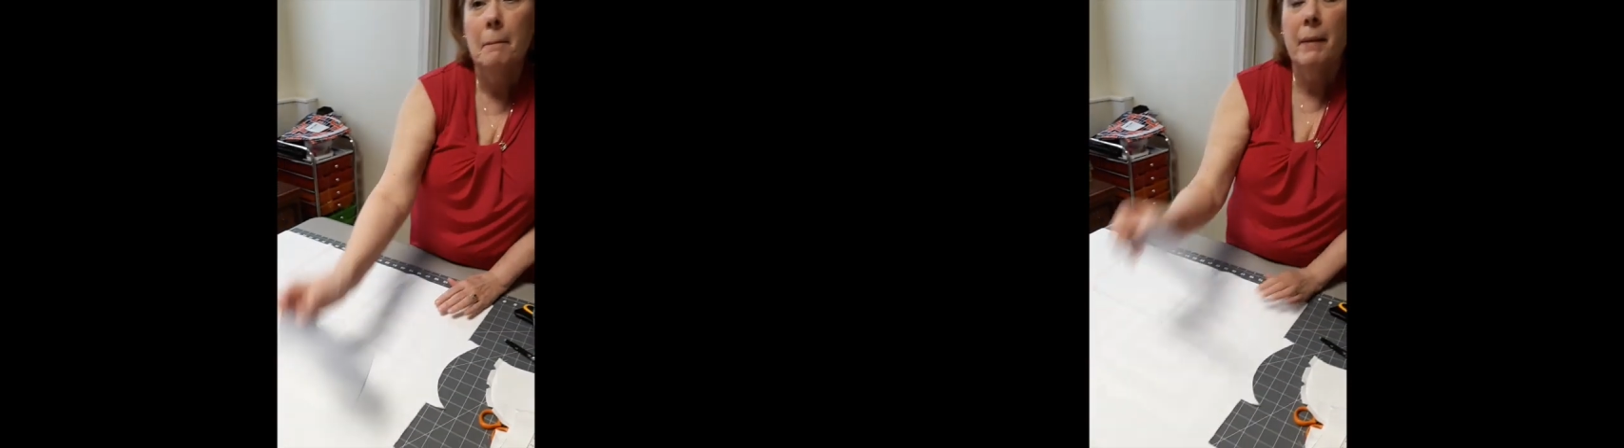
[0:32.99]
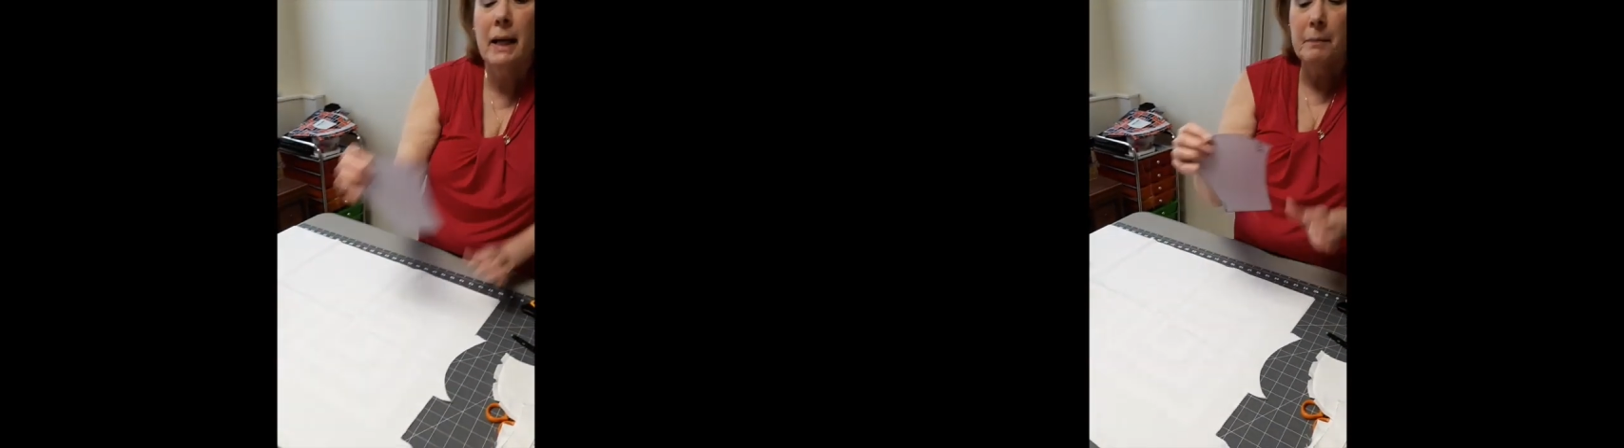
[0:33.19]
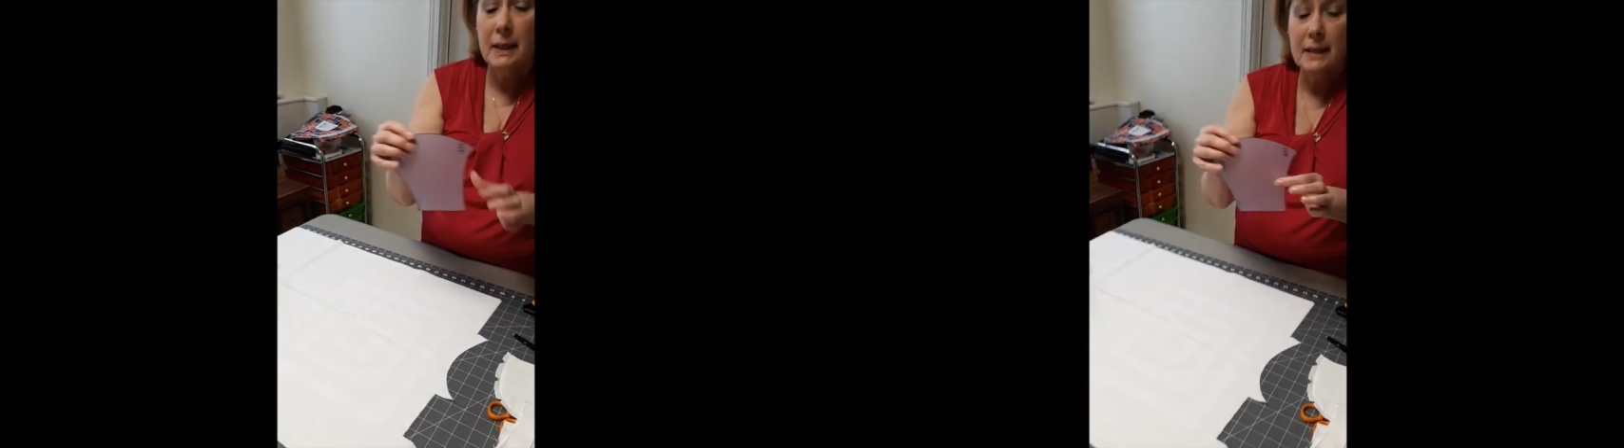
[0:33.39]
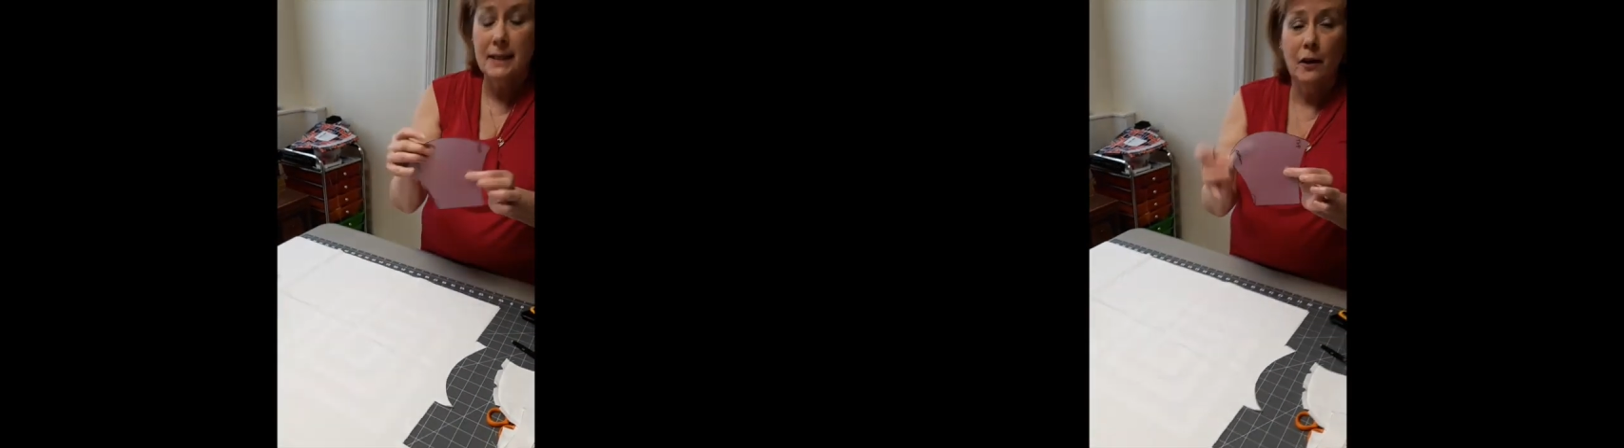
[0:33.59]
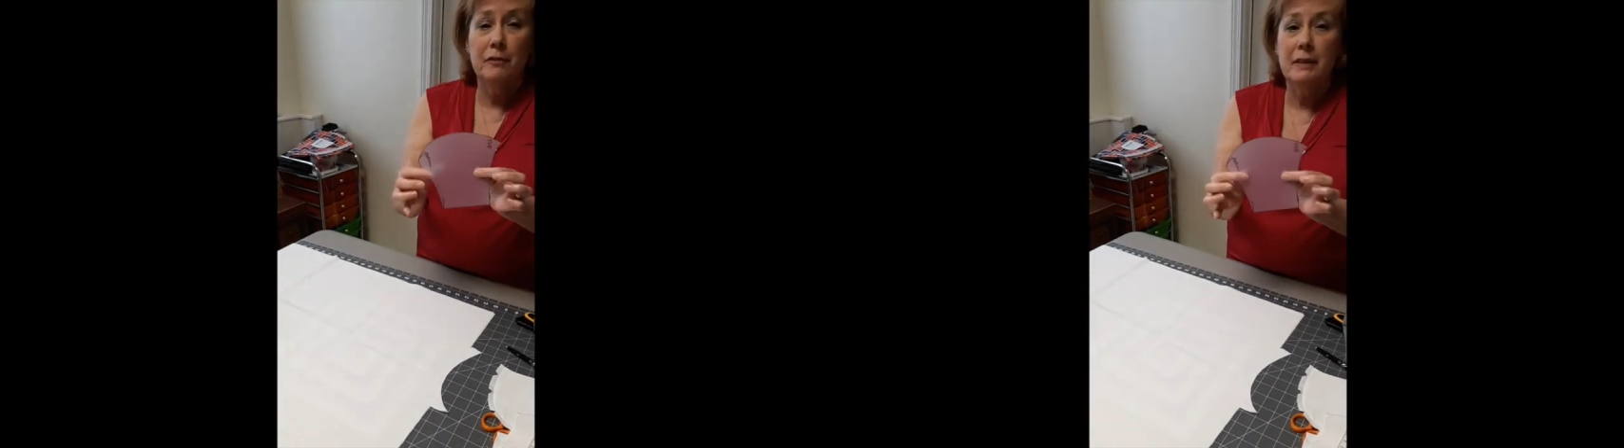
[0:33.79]
make
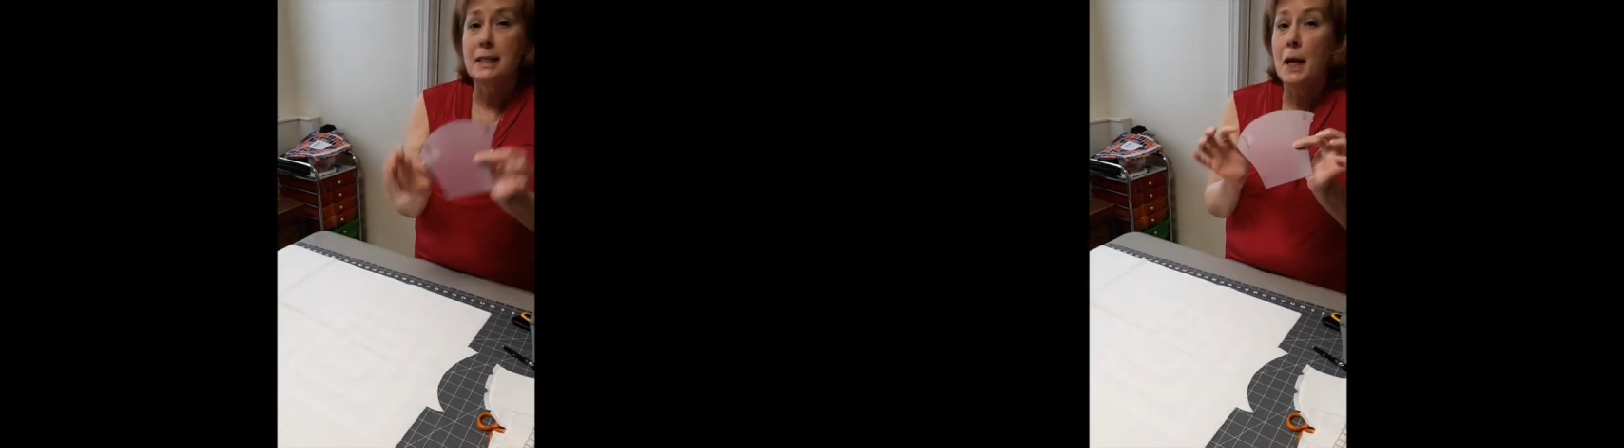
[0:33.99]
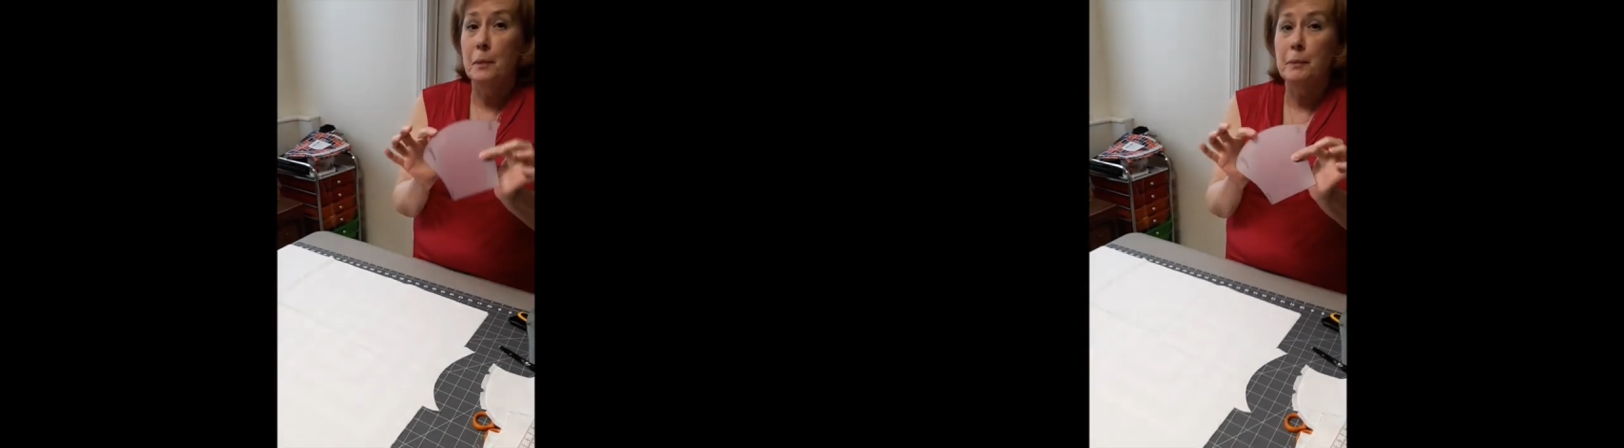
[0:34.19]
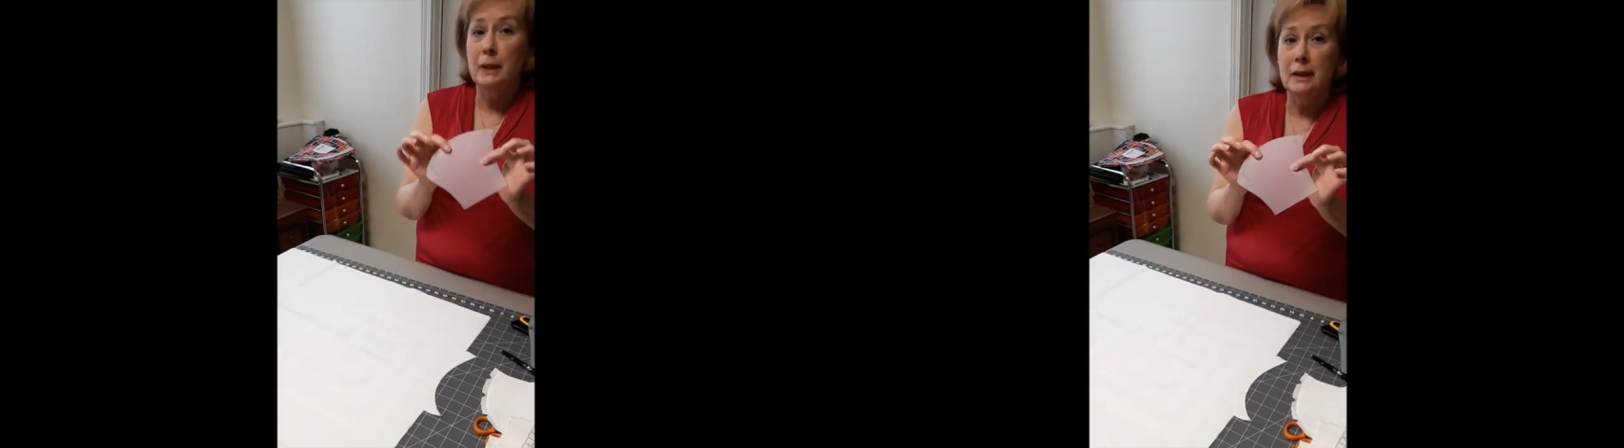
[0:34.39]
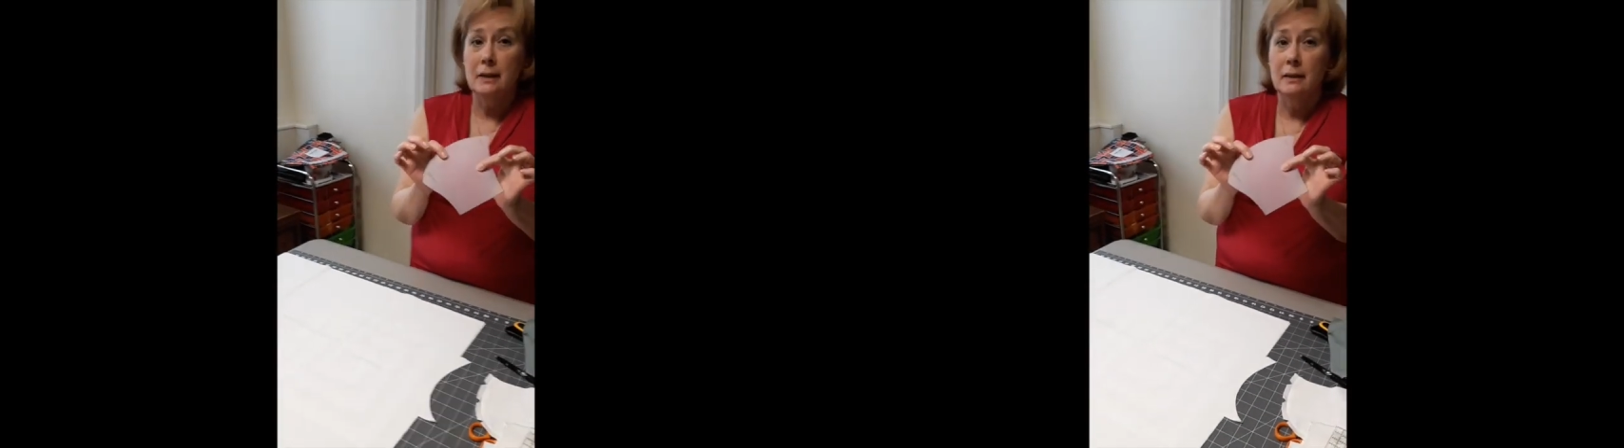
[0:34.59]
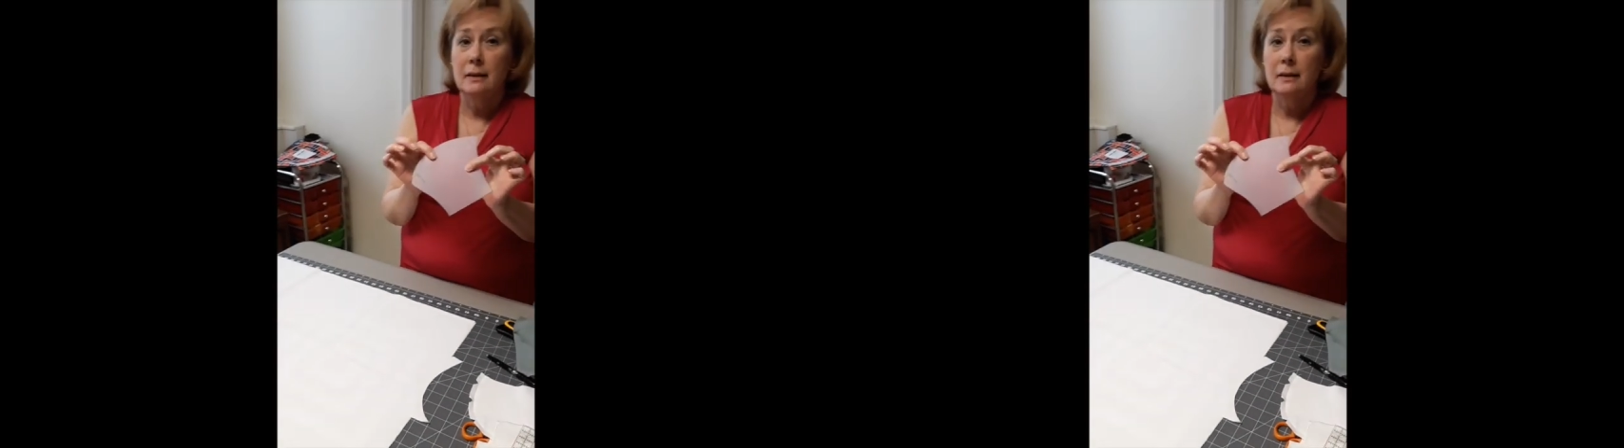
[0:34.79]
myself a template,